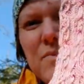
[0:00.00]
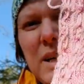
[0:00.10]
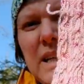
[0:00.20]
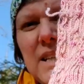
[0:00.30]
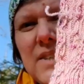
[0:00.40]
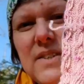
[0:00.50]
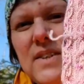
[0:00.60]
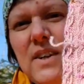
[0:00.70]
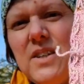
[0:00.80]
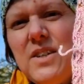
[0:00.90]
ready to
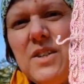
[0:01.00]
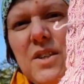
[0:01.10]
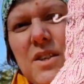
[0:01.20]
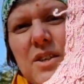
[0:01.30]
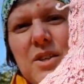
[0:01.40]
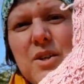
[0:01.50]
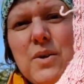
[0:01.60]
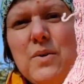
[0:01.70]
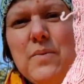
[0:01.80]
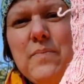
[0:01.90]
start the
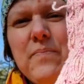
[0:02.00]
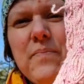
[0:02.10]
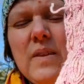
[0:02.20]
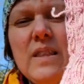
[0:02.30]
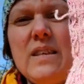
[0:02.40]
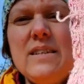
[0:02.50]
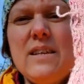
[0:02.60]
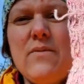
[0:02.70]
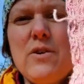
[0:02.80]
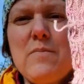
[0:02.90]
toe.
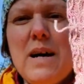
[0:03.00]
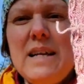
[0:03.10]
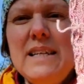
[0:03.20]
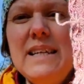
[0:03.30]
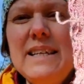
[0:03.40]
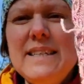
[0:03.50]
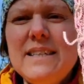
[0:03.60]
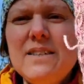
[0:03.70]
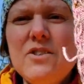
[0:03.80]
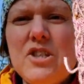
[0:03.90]
These are for my
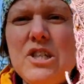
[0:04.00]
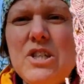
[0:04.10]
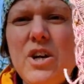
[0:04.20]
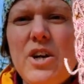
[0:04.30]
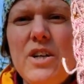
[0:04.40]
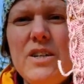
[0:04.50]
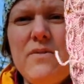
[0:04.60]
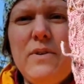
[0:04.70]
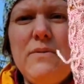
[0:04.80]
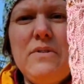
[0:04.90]
niece. She turned
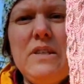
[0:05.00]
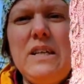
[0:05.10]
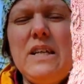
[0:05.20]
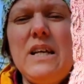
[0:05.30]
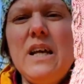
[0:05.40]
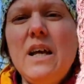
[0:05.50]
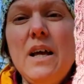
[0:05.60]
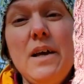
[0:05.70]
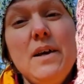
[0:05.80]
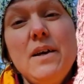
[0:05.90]
15
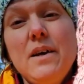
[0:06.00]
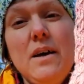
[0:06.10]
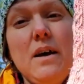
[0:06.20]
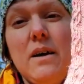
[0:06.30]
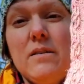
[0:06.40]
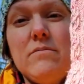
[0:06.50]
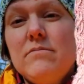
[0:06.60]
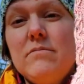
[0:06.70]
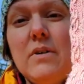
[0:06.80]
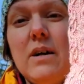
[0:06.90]
a
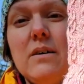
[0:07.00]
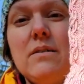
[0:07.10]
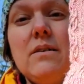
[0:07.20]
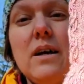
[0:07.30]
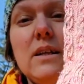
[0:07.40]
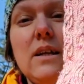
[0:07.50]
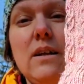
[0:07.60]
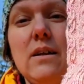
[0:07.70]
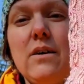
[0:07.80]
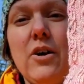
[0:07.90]

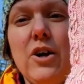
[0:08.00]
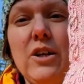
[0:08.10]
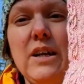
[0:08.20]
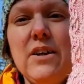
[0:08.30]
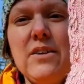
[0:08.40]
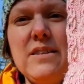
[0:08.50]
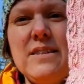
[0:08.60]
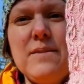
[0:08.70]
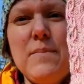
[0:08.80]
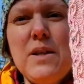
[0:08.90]
little earlier
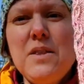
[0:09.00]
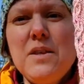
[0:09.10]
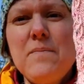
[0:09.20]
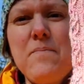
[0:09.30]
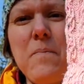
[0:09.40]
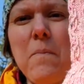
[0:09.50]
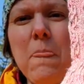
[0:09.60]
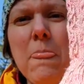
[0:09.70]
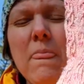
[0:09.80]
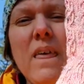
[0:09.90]
this month,
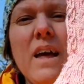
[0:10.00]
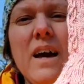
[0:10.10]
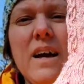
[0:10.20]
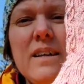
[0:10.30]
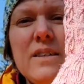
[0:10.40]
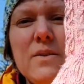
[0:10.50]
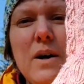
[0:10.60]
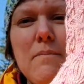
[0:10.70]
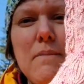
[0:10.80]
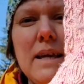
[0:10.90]
so
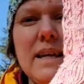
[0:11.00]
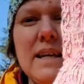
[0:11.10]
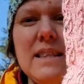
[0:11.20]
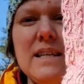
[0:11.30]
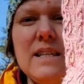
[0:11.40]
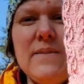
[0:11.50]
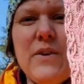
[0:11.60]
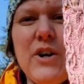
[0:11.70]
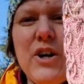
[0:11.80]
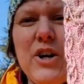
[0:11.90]
I'm making these
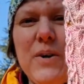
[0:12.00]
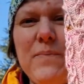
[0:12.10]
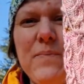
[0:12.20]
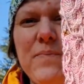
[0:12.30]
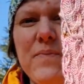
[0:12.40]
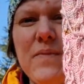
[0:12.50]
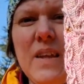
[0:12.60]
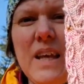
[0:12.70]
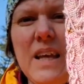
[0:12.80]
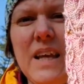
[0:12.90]
for her,
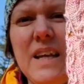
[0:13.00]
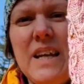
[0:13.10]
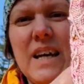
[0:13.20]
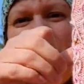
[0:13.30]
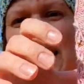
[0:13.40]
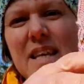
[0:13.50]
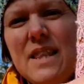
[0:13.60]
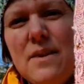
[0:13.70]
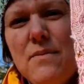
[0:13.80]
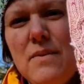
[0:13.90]
and I
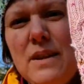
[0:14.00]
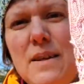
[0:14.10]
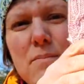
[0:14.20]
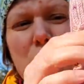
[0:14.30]
think they're really